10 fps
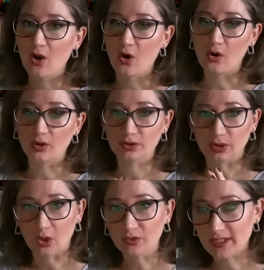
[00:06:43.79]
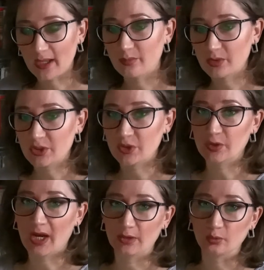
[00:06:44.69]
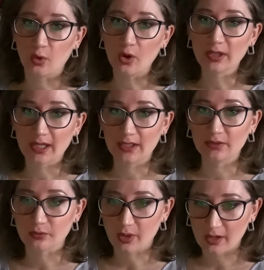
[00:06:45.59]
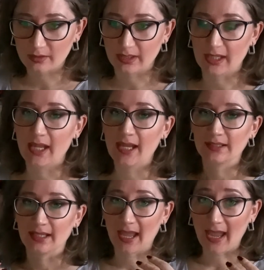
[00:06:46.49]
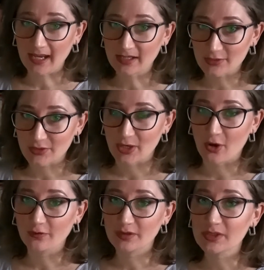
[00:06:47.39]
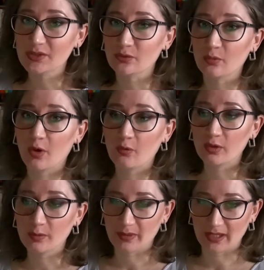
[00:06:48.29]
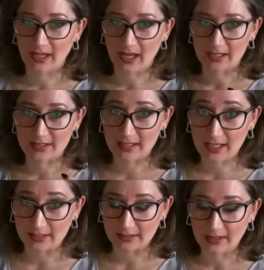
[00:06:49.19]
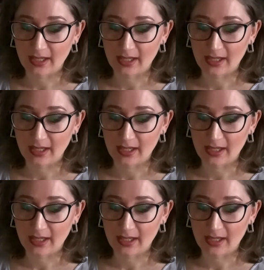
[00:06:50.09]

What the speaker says: hold low temperature and walk in rarely, the energy of this room will be a yin.